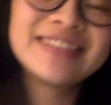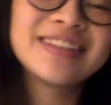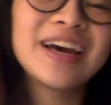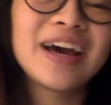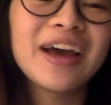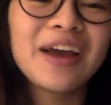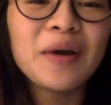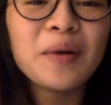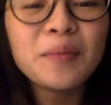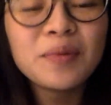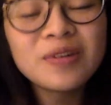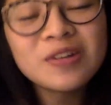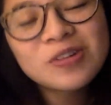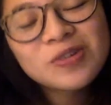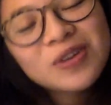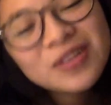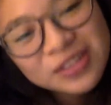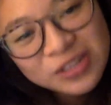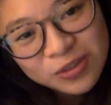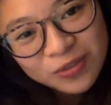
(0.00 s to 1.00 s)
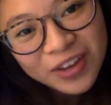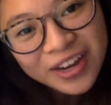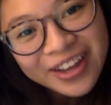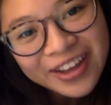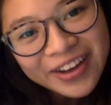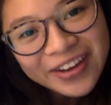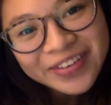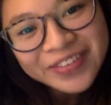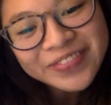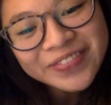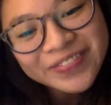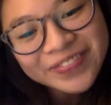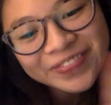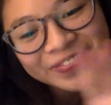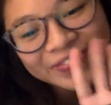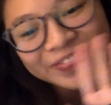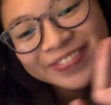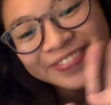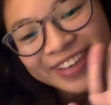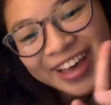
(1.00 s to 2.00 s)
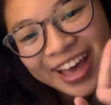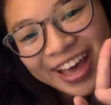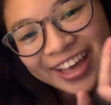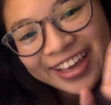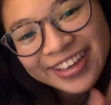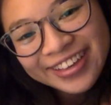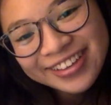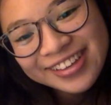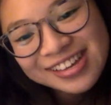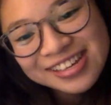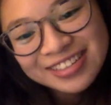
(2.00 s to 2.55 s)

I hope you enjoyed this video. Bye!